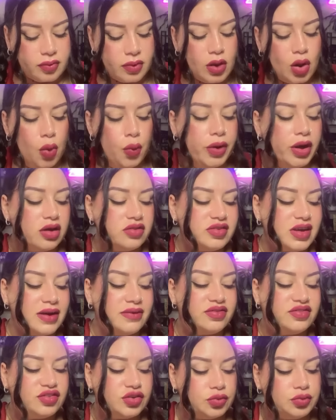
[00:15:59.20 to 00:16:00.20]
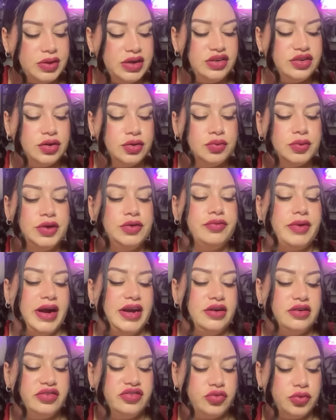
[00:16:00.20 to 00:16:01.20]
We also have surrender, rewrite
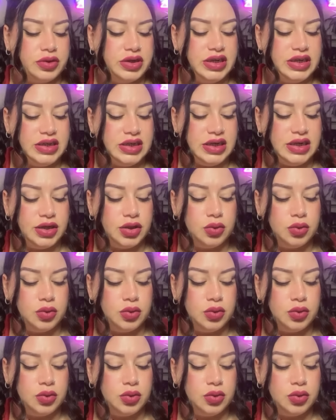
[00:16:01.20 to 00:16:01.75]
your story, and inner